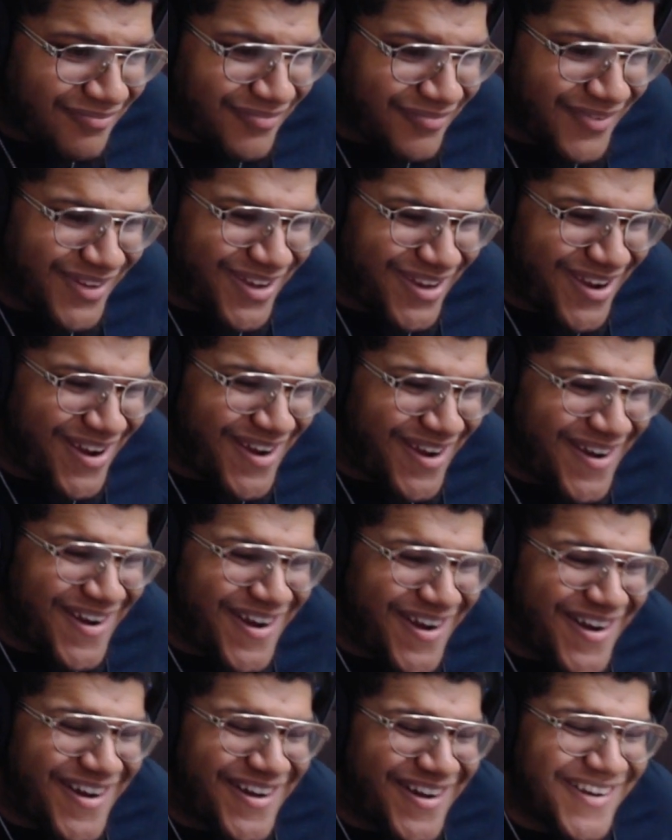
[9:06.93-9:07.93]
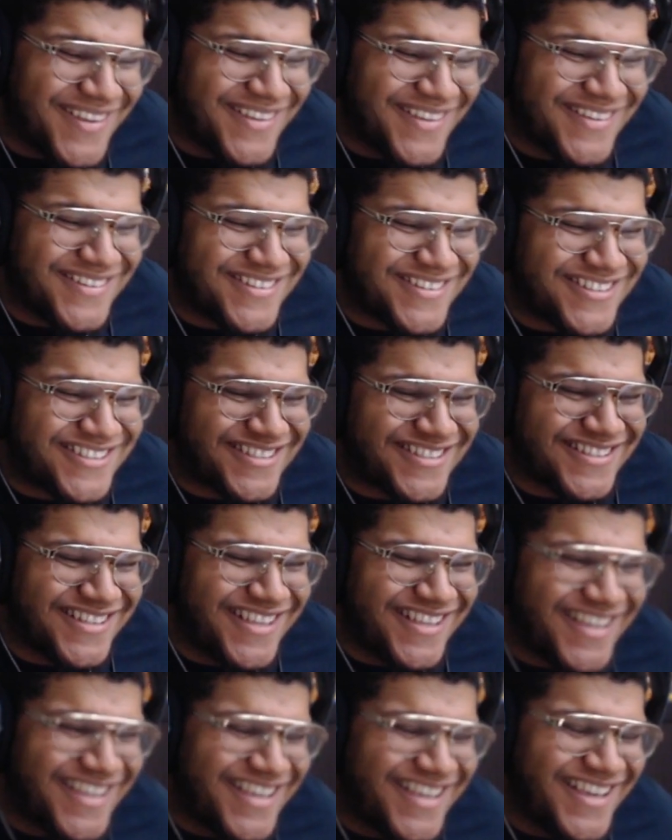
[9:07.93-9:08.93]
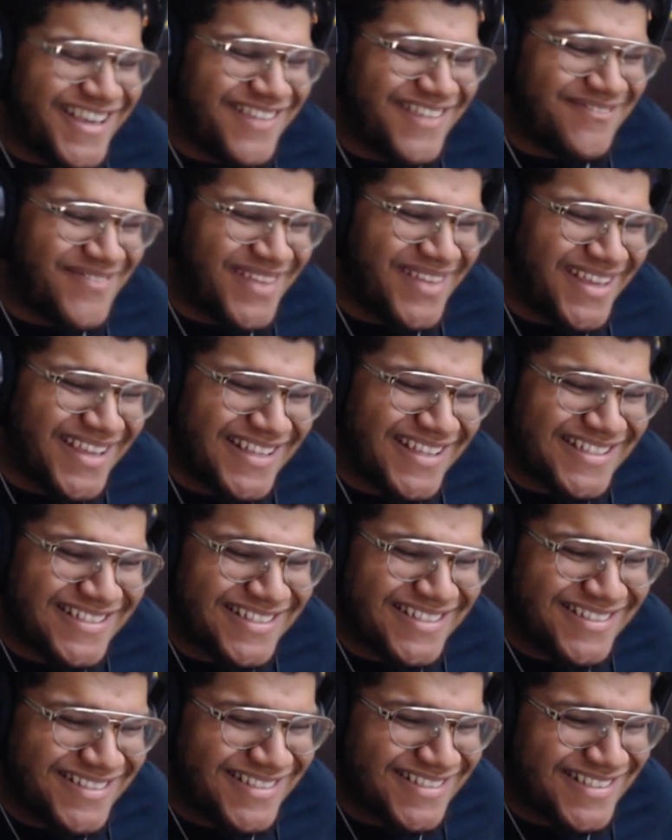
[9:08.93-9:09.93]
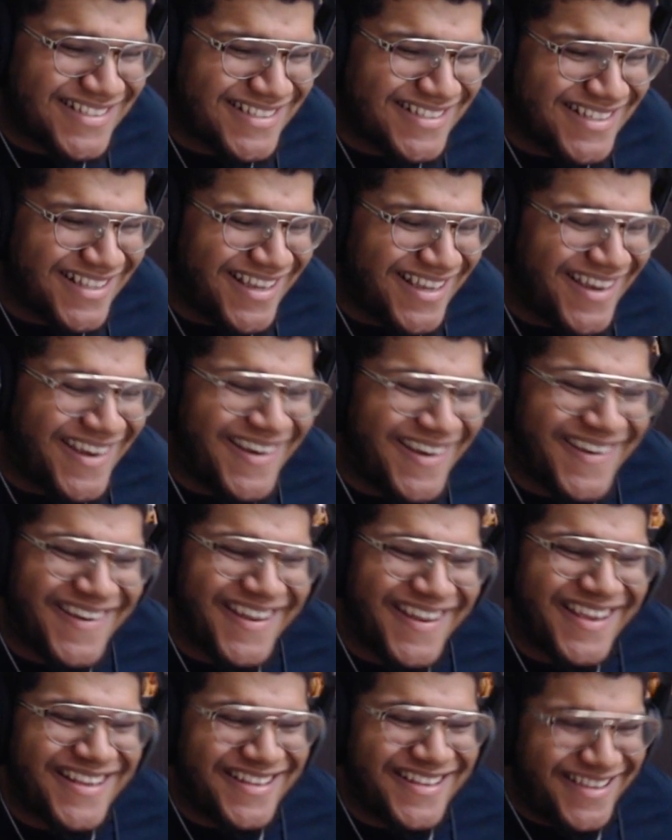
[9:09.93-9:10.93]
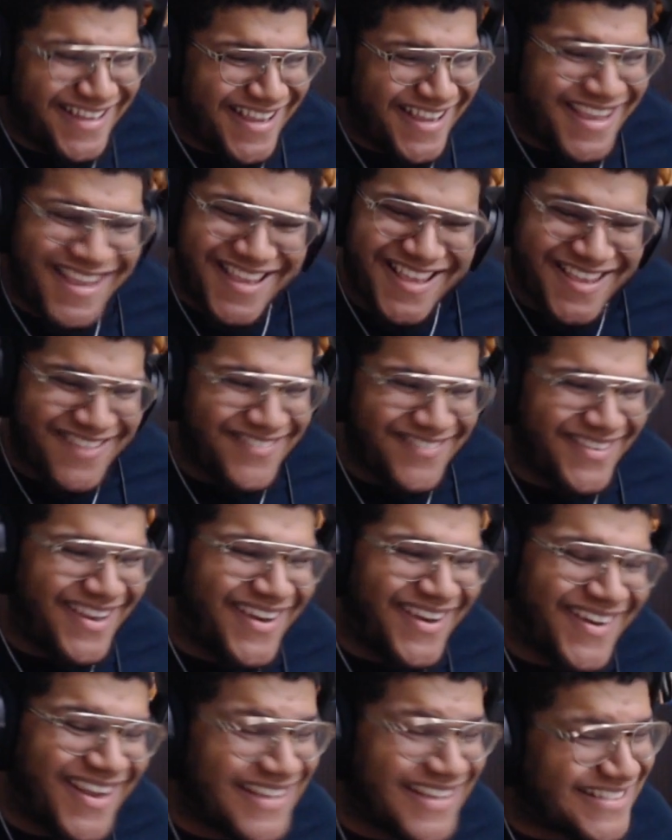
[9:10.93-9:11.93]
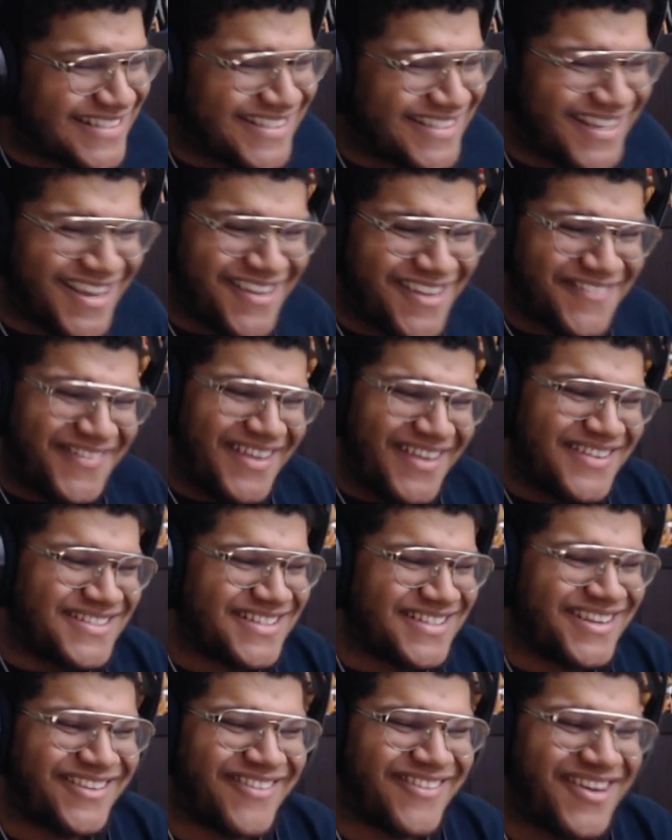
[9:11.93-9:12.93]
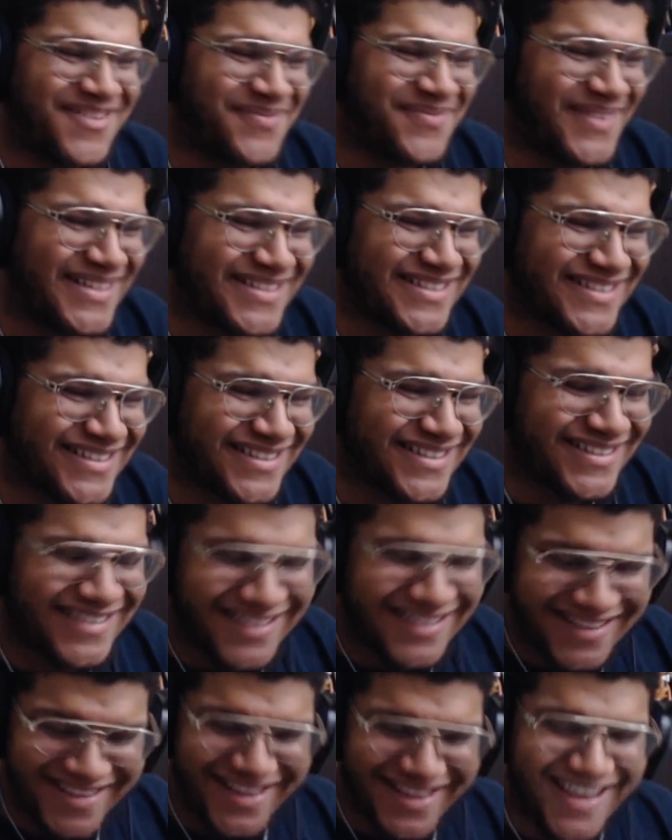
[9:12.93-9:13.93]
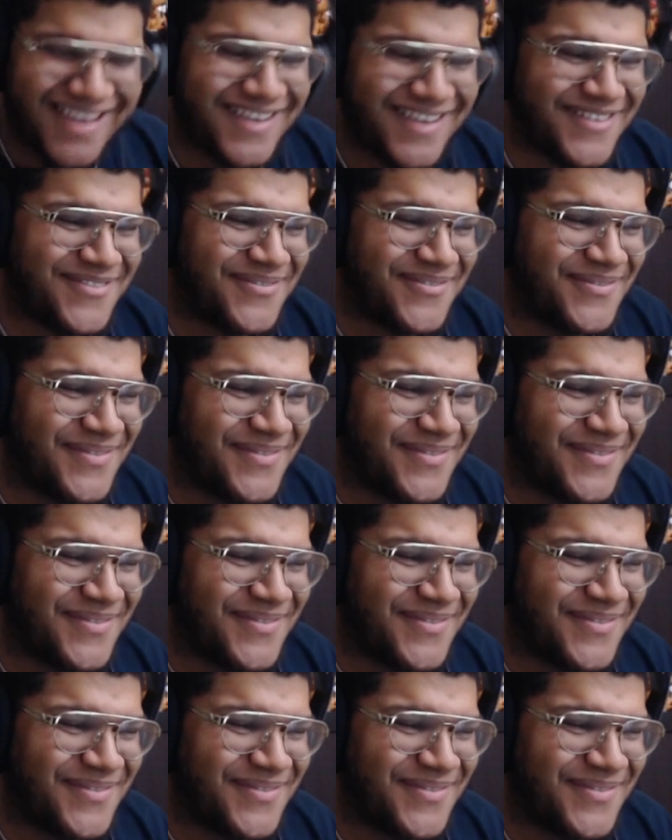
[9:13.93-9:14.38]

Oh, you sneaky bit. Oh, they deep. Oh, that's tough. That was a great picture. Damn.